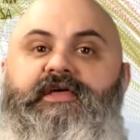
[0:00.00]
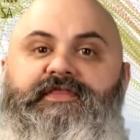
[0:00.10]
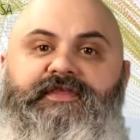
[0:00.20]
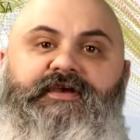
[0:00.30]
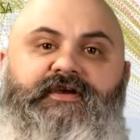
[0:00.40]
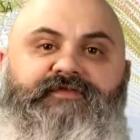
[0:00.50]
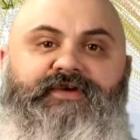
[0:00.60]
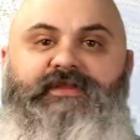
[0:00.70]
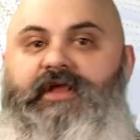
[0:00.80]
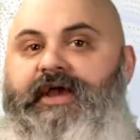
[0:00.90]
Think of
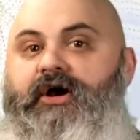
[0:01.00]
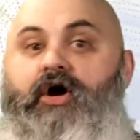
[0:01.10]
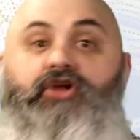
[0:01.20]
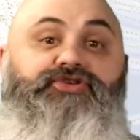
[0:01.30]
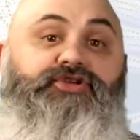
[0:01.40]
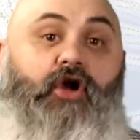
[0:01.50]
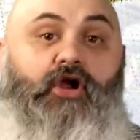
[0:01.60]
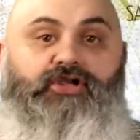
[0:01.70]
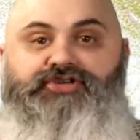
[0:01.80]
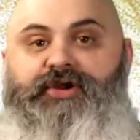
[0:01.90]
it like 100
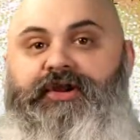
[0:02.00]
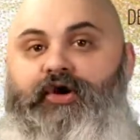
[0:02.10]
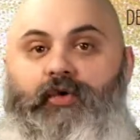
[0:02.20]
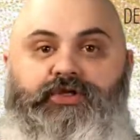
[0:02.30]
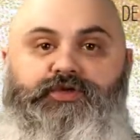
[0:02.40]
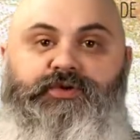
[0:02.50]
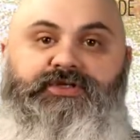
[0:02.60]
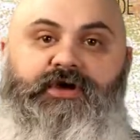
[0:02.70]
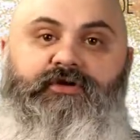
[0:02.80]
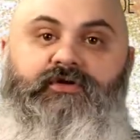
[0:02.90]
cars trying to go into a
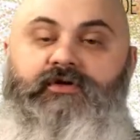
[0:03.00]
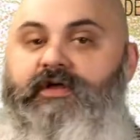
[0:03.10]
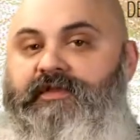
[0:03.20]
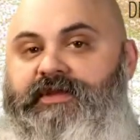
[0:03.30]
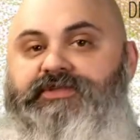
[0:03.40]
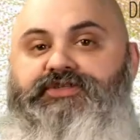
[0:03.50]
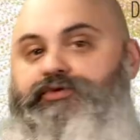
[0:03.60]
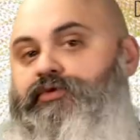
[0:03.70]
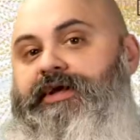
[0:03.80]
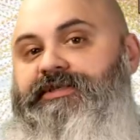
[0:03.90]
tunnel that is
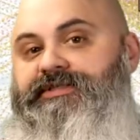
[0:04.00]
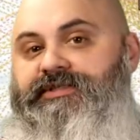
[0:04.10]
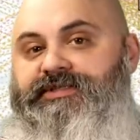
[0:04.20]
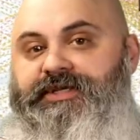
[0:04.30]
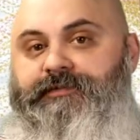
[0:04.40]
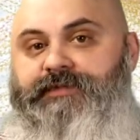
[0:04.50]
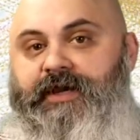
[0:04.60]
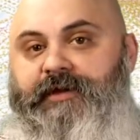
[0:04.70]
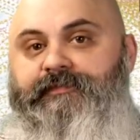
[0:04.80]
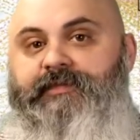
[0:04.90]
two lanes at the same
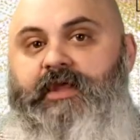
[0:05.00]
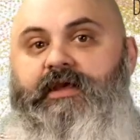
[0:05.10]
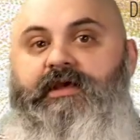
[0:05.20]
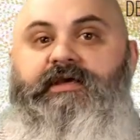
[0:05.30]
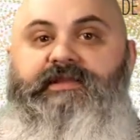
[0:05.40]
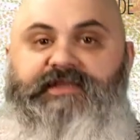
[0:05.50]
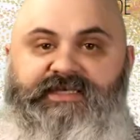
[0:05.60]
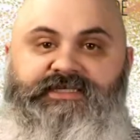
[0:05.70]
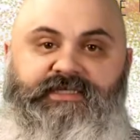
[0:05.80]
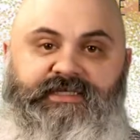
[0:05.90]
time.
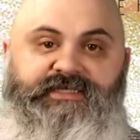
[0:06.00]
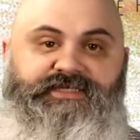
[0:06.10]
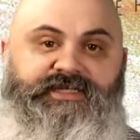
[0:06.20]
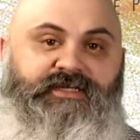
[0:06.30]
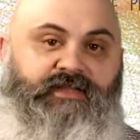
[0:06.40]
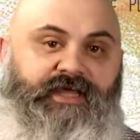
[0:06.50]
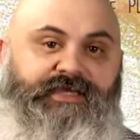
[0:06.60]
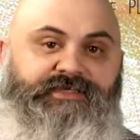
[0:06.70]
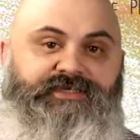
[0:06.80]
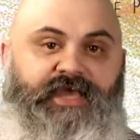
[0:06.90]
This leads to
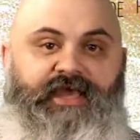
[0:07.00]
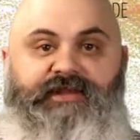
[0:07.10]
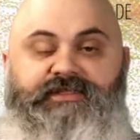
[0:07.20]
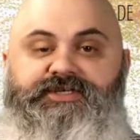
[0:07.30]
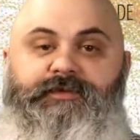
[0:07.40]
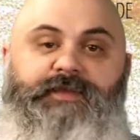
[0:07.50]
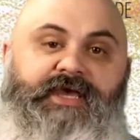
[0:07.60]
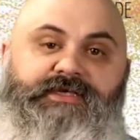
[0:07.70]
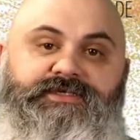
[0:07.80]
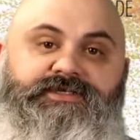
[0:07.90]
delays and in some
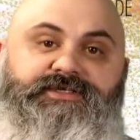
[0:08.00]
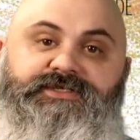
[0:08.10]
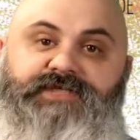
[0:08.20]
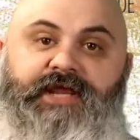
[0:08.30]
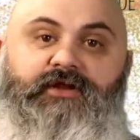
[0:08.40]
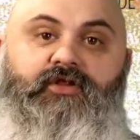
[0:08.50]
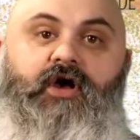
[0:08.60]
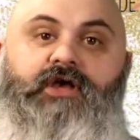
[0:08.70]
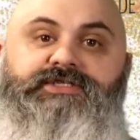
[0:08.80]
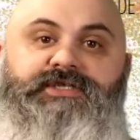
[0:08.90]
cases data loss.